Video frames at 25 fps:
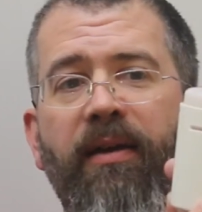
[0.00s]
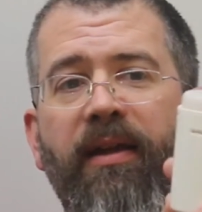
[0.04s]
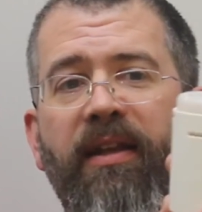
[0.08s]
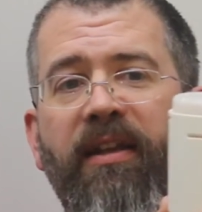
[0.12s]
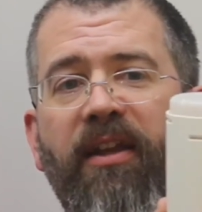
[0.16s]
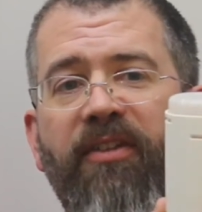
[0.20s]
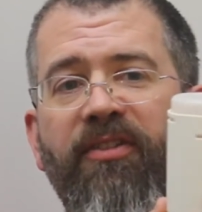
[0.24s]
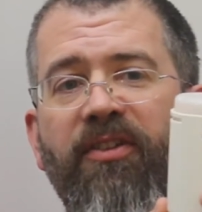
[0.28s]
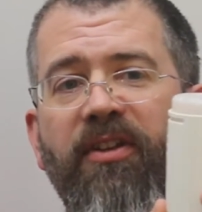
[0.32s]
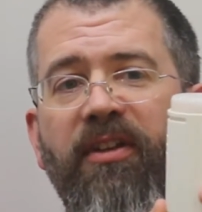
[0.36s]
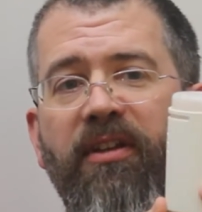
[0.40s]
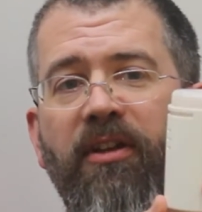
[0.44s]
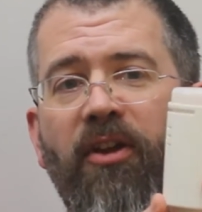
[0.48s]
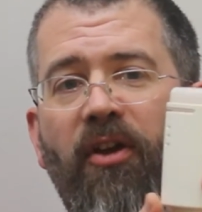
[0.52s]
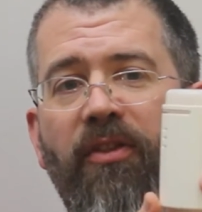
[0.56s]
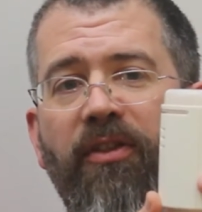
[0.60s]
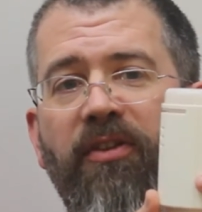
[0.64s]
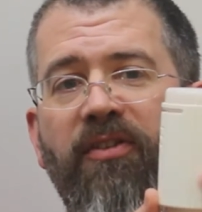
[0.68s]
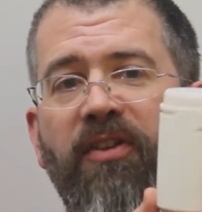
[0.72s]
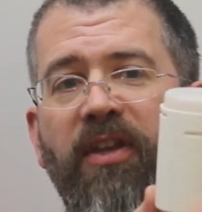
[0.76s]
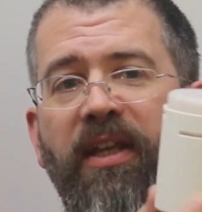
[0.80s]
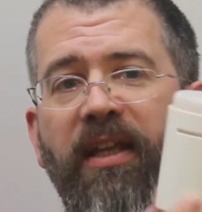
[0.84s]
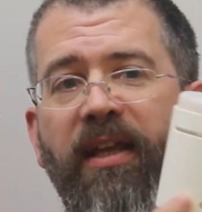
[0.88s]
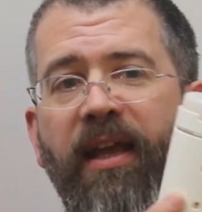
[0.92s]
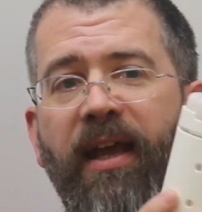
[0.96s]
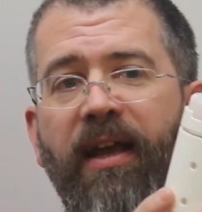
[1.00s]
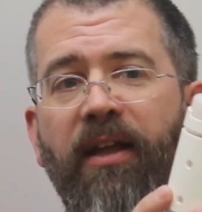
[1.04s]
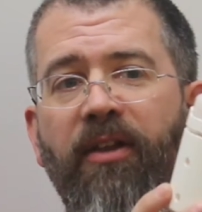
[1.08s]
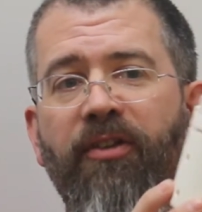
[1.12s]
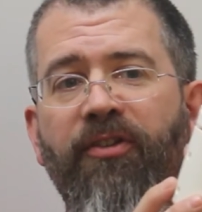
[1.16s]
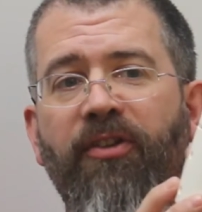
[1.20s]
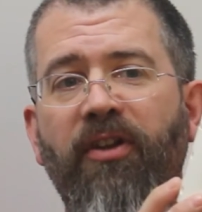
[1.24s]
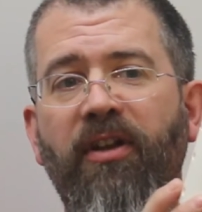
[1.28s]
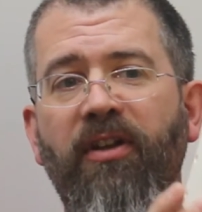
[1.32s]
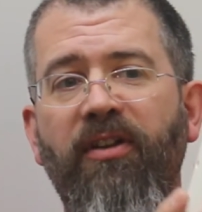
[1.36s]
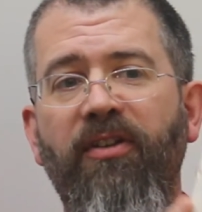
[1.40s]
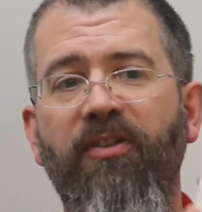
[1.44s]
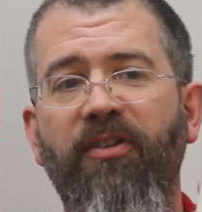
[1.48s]
It hasn't got the
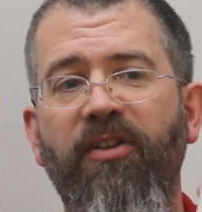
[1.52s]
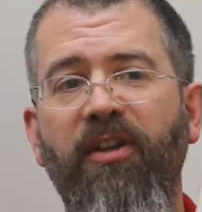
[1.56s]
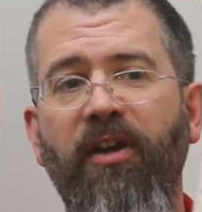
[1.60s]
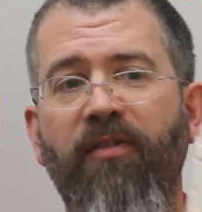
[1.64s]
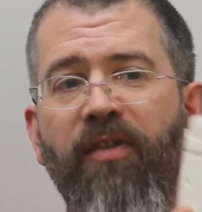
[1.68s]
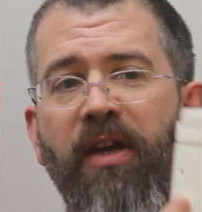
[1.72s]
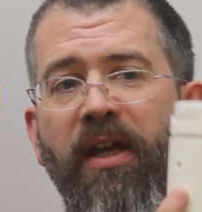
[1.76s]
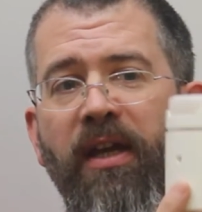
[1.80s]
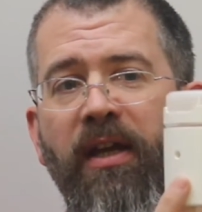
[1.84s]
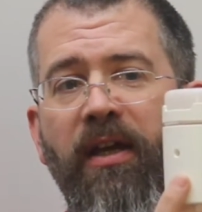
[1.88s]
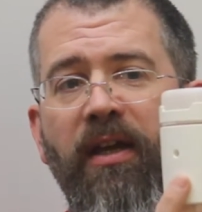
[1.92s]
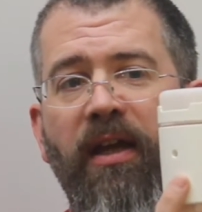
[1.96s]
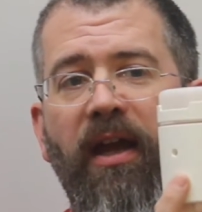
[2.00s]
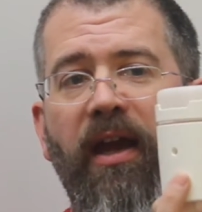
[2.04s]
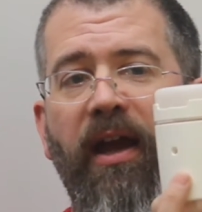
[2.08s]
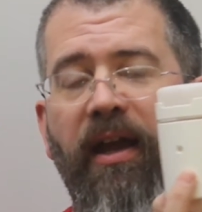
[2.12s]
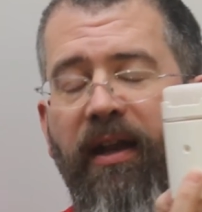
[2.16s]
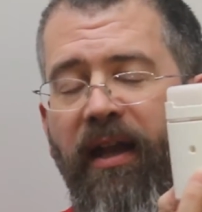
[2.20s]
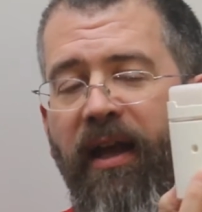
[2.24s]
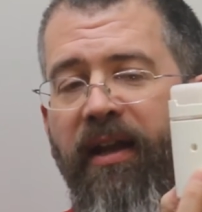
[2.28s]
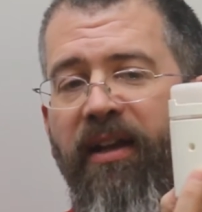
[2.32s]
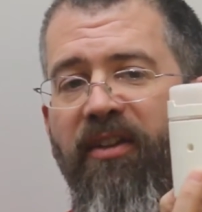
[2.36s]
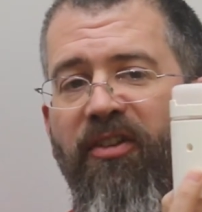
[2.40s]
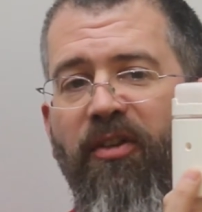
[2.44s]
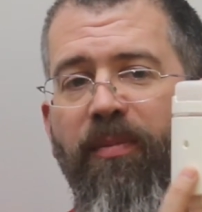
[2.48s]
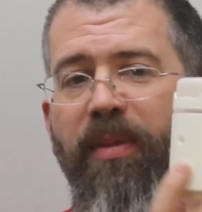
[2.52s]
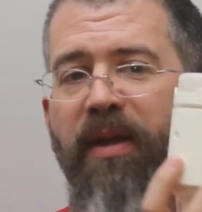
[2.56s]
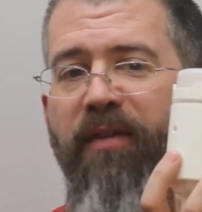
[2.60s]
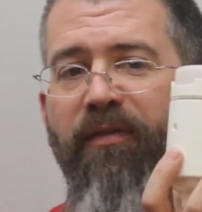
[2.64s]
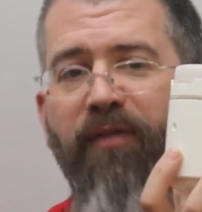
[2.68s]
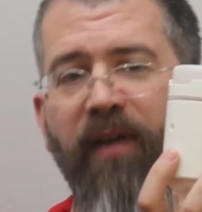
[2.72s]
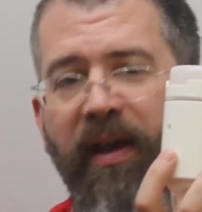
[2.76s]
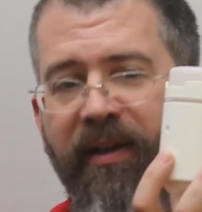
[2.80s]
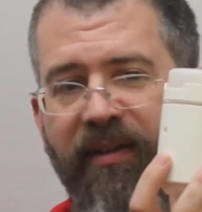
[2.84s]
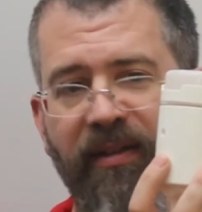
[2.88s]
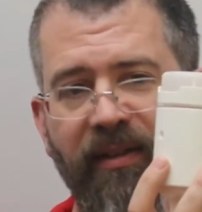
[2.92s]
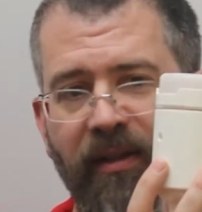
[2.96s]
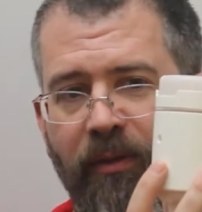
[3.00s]
decals on it and stuff, and it's a bit
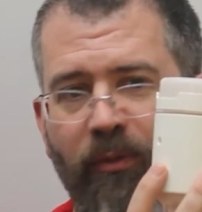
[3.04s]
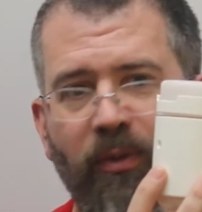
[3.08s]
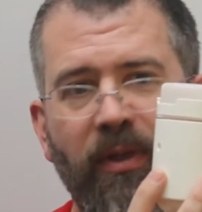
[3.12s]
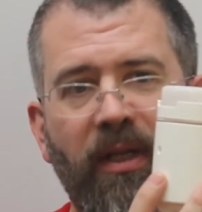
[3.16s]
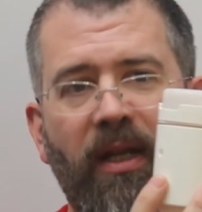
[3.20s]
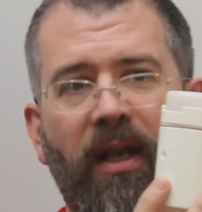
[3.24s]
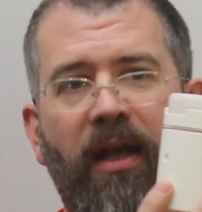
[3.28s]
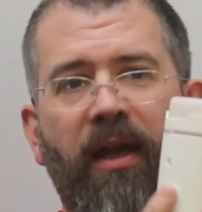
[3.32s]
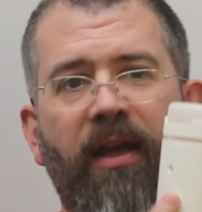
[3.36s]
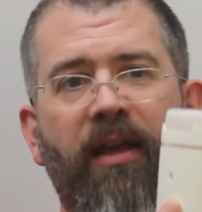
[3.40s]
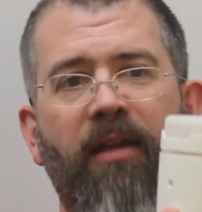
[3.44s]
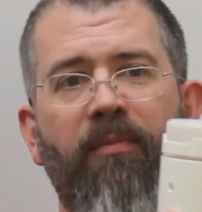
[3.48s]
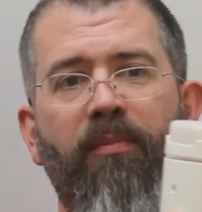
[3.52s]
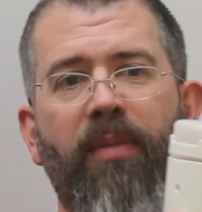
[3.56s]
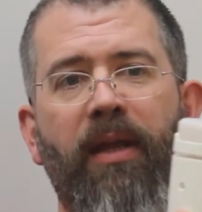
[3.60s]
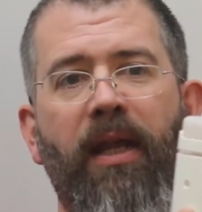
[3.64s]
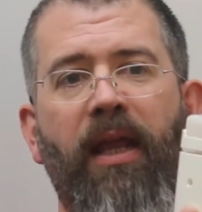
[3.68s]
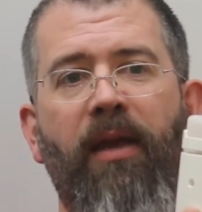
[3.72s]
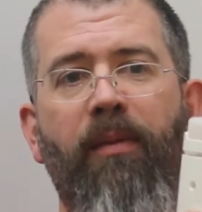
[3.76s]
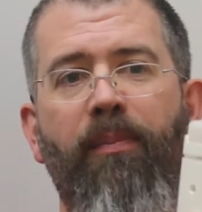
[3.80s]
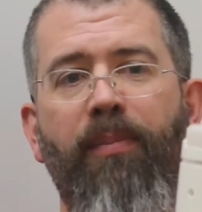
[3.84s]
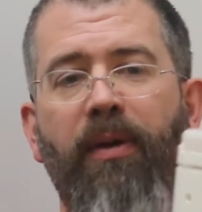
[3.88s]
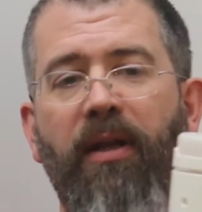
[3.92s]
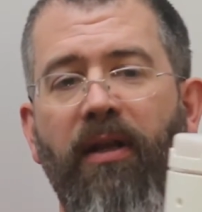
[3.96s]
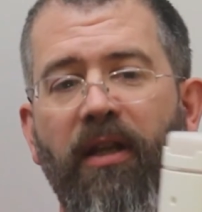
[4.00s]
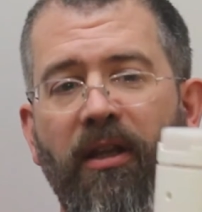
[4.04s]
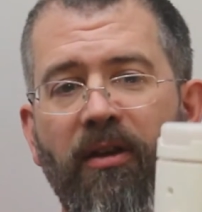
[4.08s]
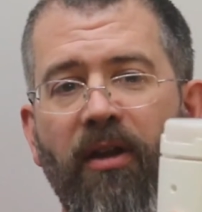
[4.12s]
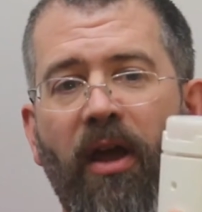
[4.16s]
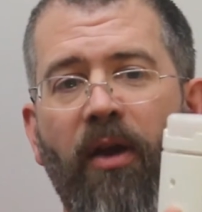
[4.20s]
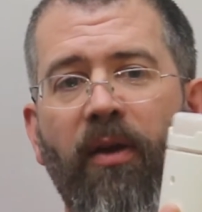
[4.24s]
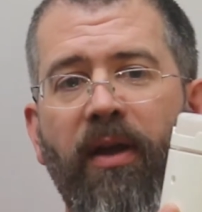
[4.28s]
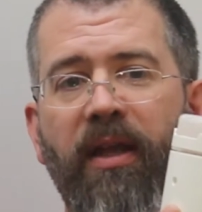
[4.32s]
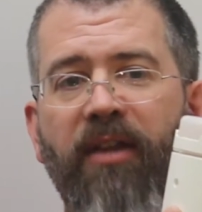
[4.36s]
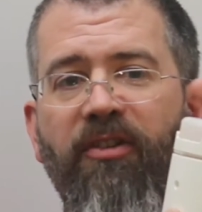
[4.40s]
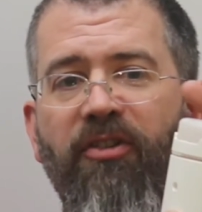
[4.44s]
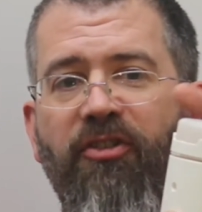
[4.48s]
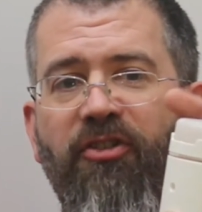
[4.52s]
fatter than we'd like and bigger. But
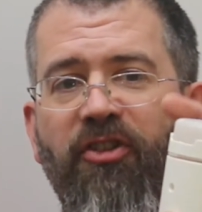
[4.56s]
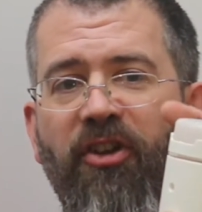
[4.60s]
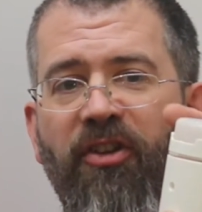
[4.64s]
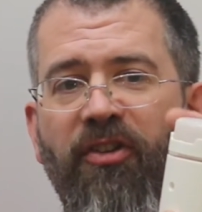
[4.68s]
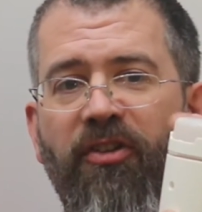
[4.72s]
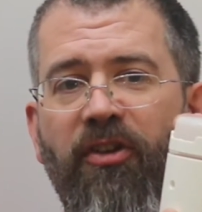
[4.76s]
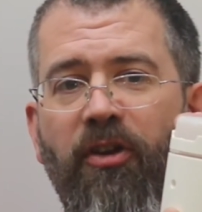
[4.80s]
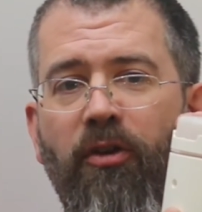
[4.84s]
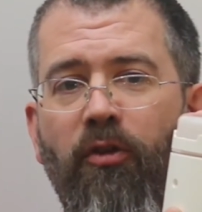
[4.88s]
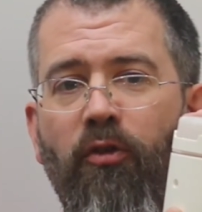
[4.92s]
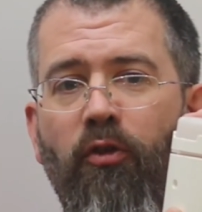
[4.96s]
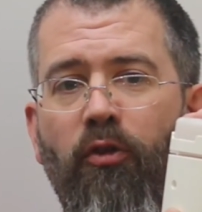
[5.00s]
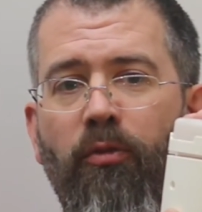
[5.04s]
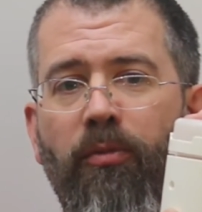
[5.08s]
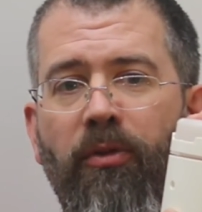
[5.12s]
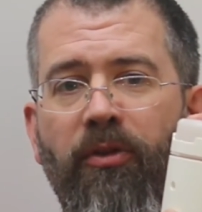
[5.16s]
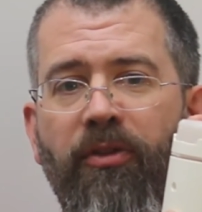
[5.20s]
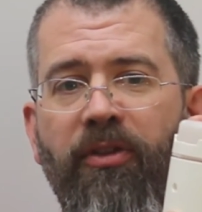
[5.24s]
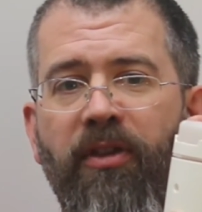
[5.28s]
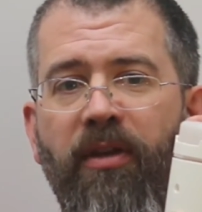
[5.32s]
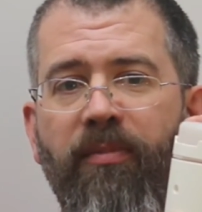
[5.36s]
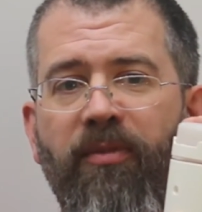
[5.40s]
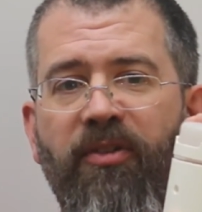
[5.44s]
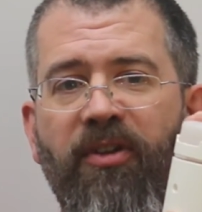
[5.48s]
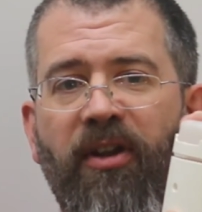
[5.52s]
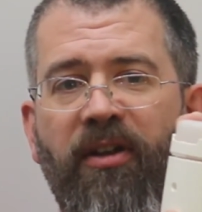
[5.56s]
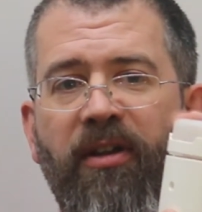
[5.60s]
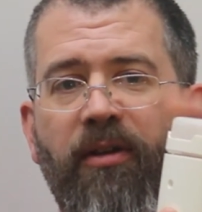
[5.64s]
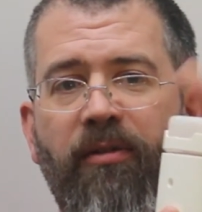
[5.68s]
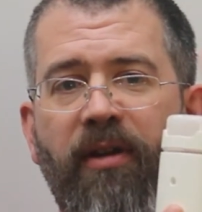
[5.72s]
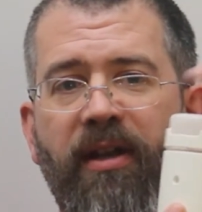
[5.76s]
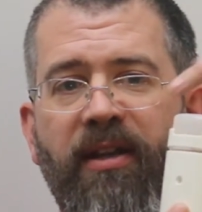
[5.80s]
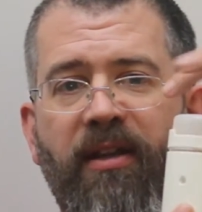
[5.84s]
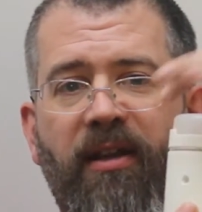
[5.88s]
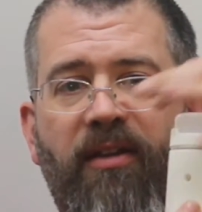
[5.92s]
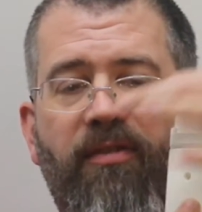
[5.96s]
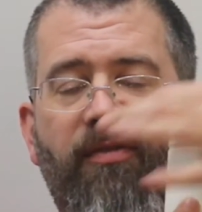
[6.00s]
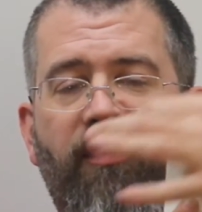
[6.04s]
it's just a normal thermostatic
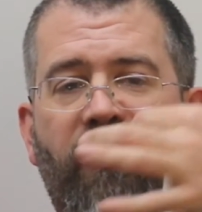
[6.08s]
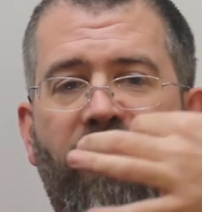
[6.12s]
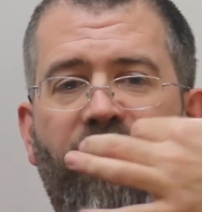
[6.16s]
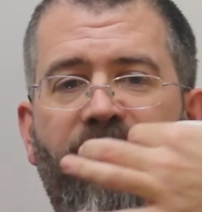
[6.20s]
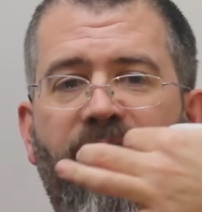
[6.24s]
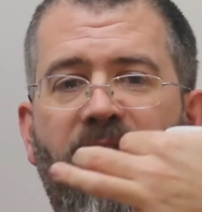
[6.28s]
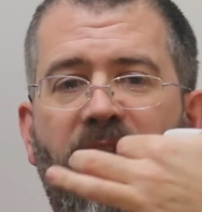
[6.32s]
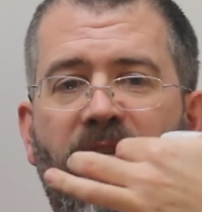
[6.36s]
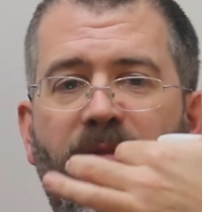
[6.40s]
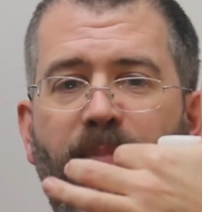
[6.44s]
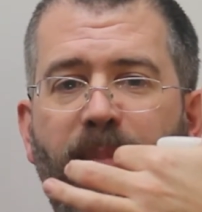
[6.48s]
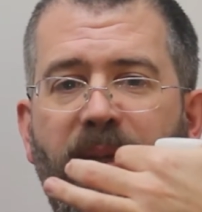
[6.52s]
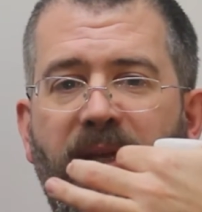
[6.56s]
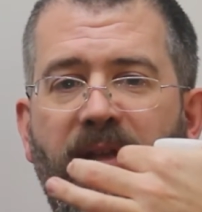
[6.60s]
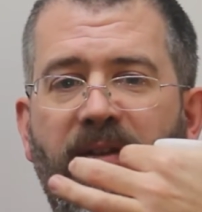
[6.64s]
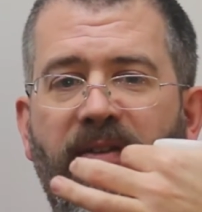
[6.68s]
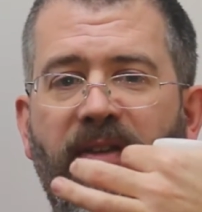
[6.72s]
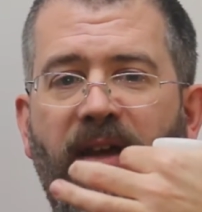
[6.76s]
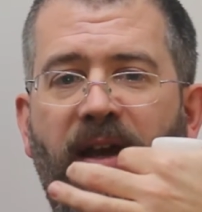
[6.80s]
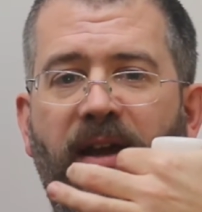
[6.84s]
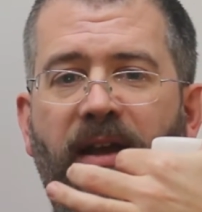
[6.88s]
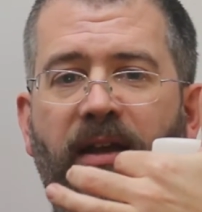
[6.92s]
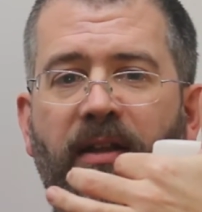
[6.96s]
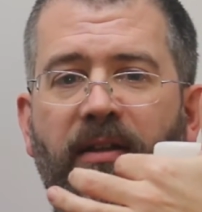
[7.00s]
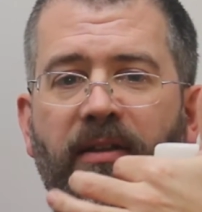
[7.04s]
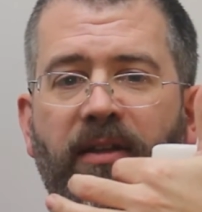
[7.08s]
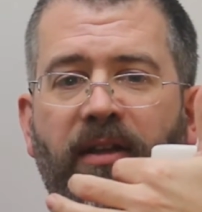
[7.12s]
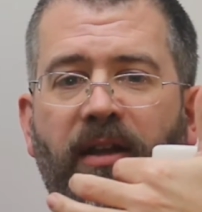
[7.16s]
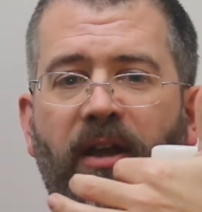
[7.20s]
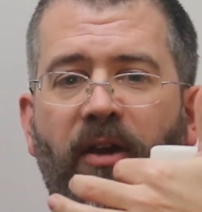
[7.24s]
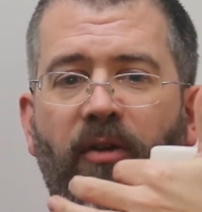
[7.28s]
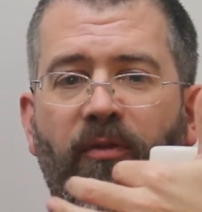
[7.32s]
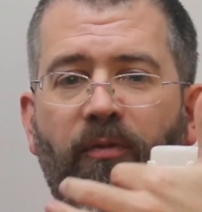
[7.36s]
radiator valve. So there'll be a dial.